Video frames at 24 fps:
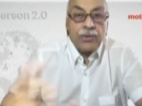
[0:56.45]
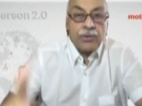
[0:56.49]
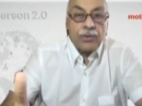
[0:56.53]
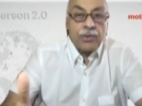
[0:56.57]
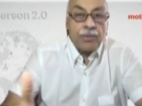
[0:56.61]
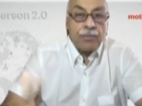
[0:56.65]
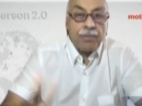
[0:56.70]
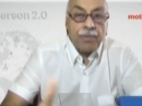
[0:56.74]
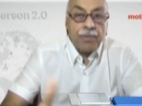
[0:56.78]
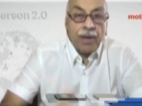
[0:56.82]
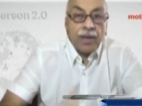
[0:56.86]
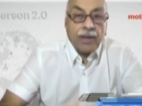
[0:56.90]

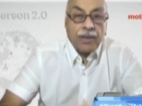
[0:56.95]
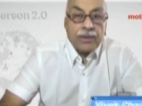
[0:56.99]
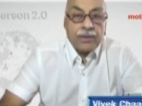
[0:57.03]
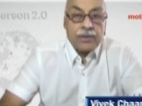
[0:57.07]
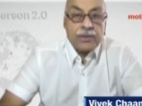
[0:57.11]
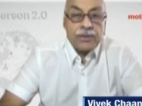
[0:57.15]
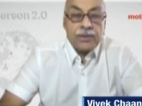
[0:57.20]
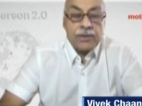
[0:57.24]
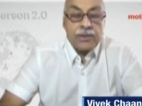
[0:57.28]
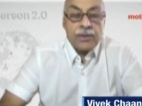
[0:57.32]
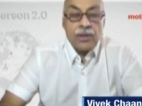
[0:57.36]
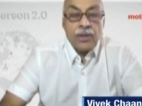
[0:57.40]

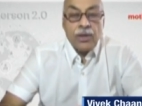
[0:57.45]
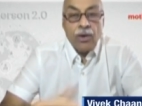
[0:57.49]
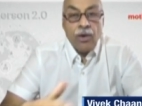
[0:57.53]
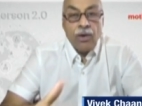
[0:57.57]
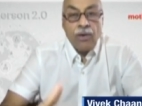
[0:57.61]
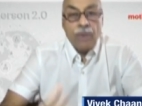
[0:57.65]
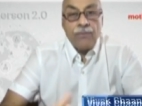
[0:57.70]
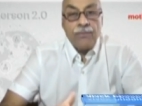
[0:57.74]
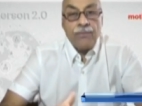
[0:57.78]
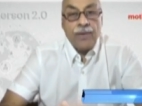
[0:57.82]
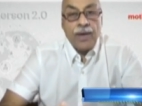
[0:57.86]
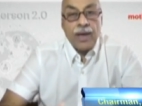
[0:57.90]
plants of
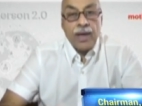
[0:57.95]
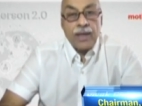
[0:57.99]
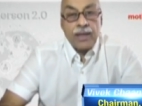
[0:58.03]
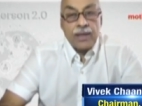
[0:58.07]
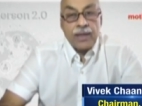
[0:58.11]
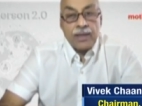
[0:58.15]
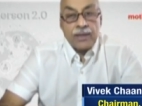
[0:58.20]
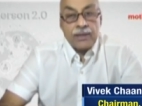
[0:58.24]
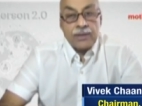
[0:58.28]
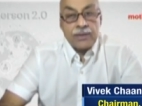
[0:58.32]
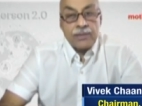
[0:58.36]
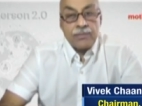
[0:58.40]
our
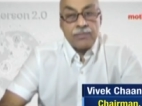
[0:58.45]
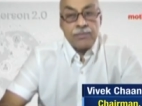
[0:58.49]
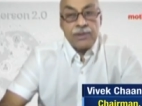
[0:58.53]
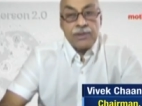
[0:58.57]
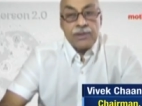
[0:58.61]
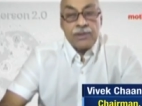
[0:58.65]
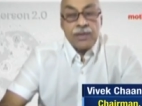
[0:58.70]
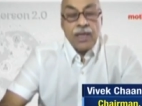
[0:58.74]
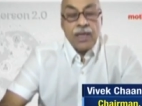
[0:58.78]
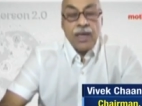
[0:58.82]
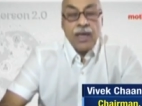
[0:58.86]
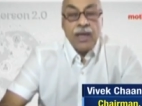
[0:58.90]
customers.
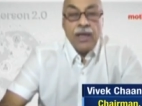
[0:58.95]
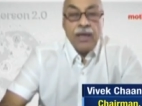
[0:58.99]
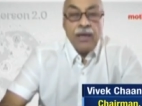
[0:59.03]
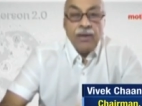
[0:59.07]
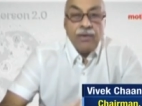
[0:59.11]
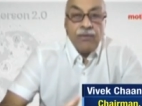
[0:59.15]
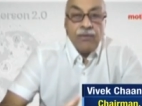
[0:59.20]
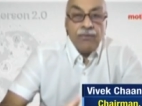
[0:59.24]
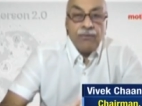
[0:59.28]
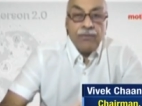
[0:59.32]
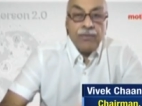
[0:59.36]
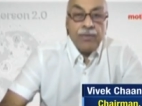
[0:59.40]

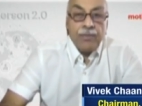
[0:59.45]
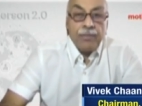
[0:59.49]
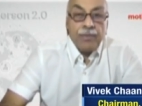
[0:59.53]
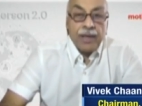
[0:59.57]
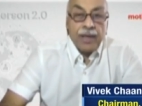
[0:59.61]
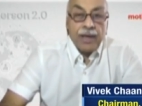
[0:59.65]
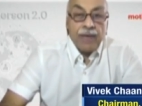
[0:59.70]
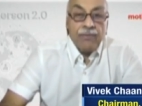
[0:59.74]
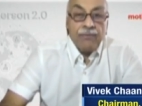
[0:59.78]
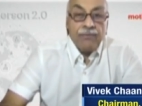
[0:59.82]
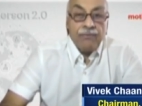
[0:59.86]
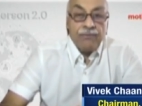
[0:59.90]
We
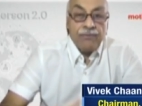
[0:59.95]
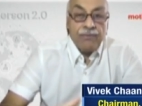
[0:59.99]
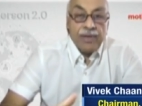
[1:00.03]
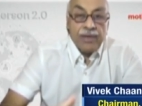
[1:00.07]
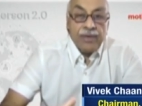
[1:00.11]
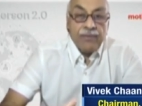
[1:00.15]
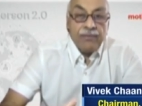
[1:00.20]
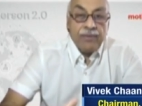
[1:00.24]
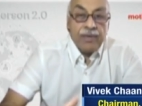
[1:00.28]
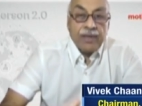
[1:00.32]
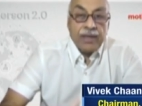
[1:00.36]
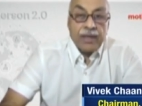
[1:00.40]
become very,
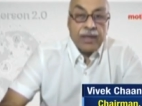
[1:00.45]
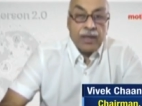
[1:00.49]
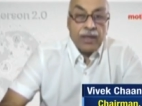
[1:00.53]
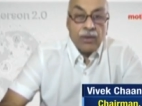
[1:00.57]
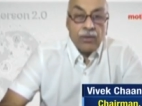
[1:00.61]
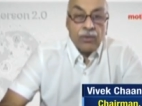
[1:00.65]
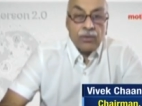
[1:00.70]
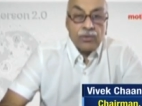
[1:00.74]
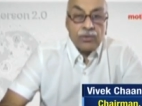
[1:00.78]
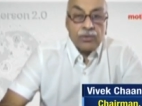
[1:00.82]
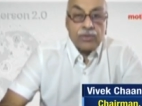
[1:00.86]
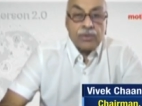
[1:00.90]
very
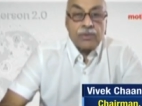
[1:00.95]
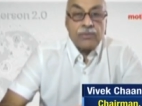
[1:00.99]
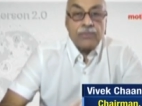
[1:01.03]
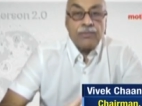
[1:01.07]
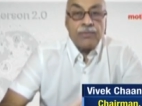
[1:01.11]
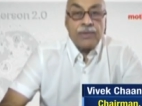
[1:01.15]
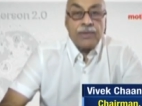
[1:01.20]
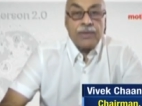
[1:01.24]
close with the